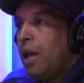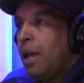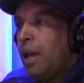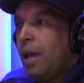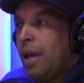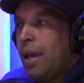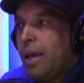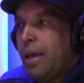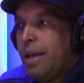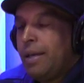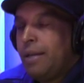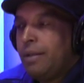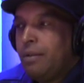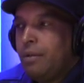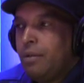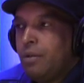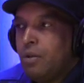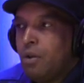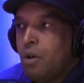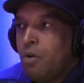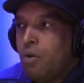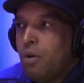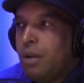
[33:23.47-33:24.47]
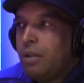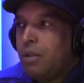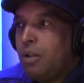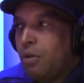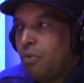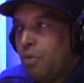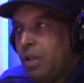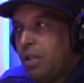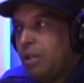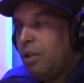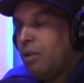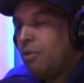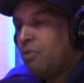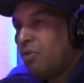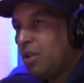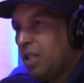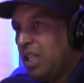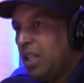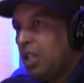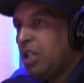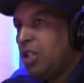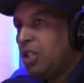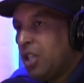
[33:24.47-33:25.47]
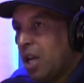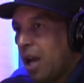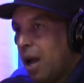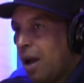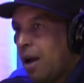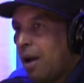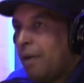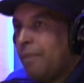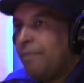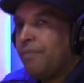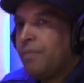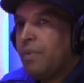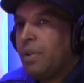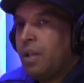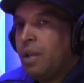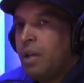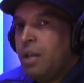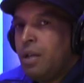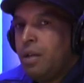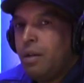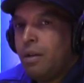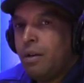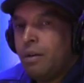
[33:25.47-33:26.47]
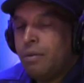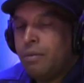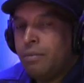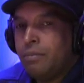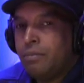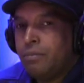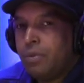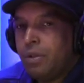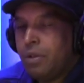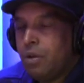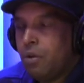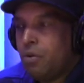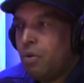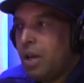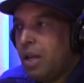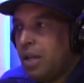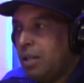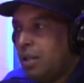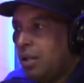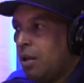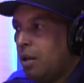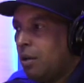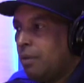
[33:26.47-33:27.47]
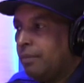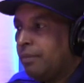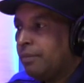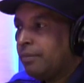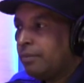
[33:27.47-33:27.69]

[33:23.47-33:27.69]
and you know, I think we did a really good job. He, um, you know, ended up